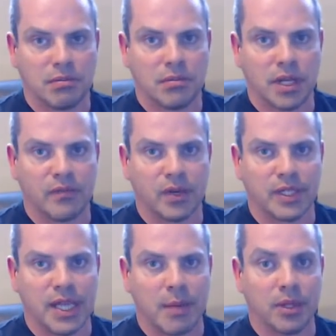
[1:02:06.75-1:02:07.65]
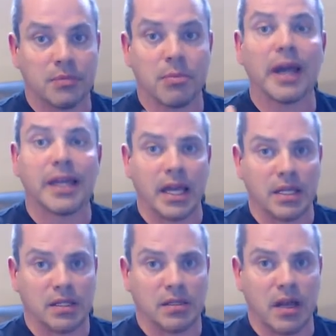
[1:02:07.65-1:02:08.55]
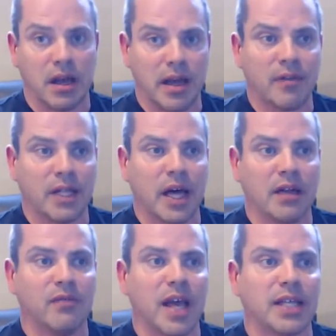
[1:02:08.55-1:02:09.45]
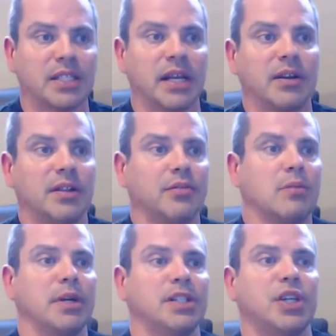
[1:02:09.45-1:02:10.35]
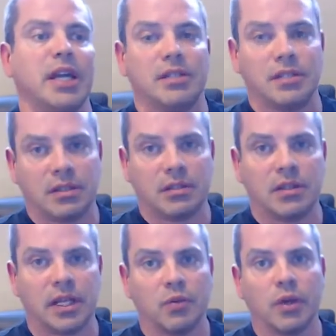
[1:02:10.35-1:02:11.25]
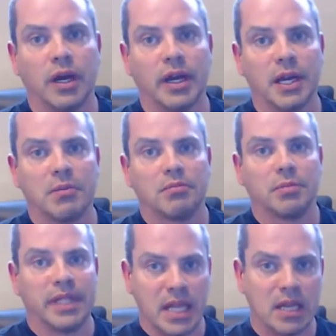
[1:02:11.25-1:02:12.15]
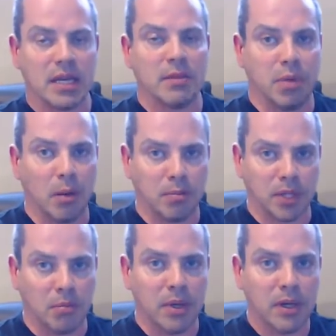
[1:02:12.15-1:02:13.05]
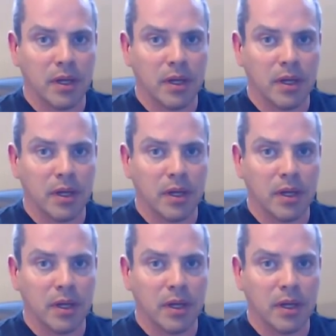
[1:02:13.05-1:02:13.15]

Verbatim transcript: like for example in my case i have a lot of vascularity throughout my chest like when i get lean and pumped up